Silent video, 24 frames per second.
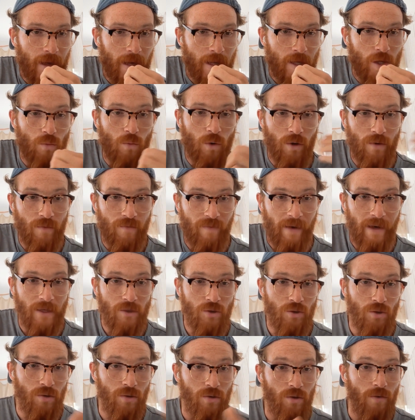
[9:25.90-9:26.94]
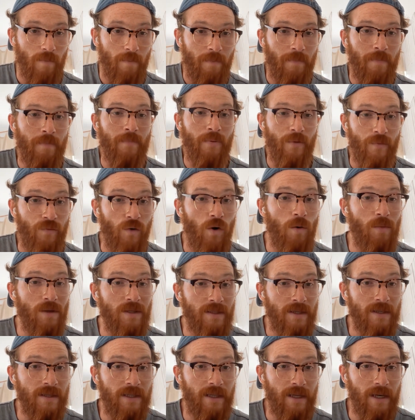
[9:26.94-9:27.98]
and you want to fine-tune your
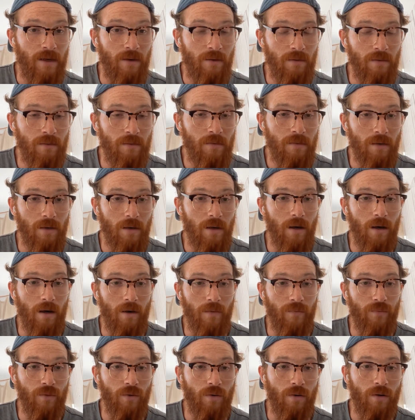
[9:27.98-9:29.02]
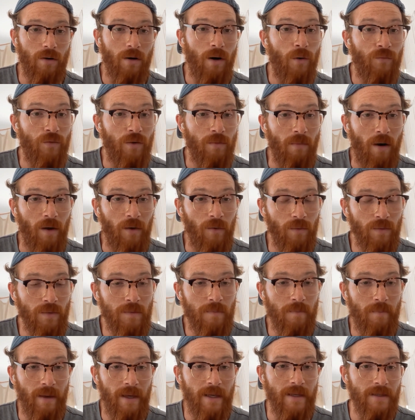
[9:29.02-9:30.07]
performance indicator of your models
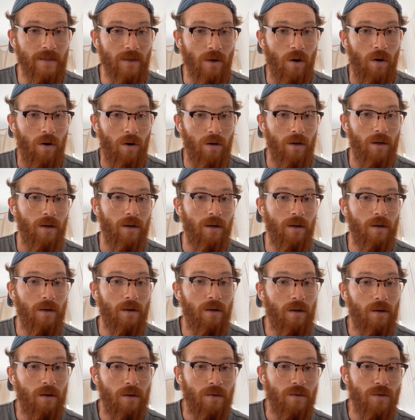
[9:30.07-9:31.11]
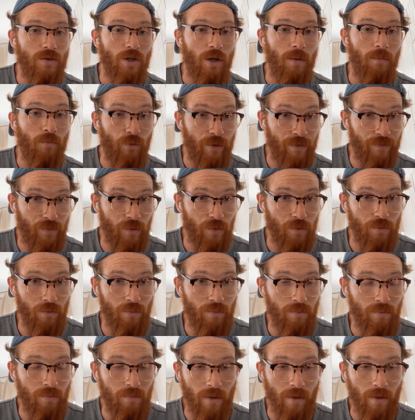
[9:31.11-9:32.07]
based on some review.